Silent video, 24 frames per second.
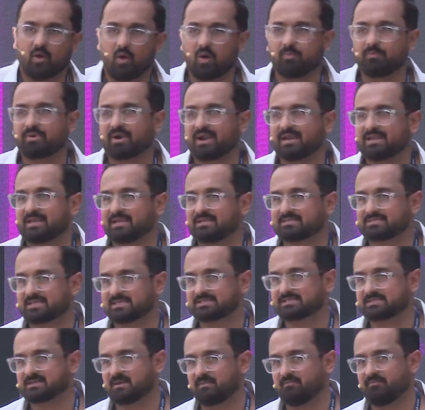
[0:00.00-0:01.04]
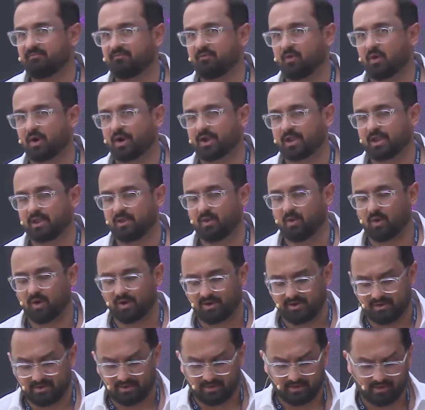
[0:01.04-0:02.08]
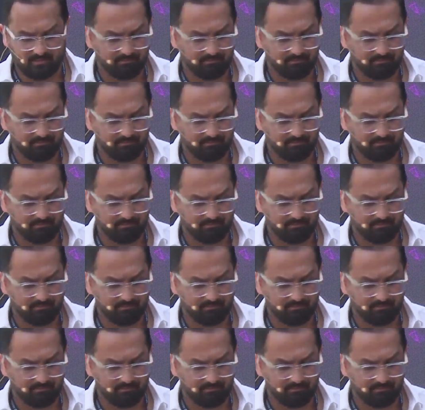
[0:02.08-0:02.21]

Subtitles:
operating system for your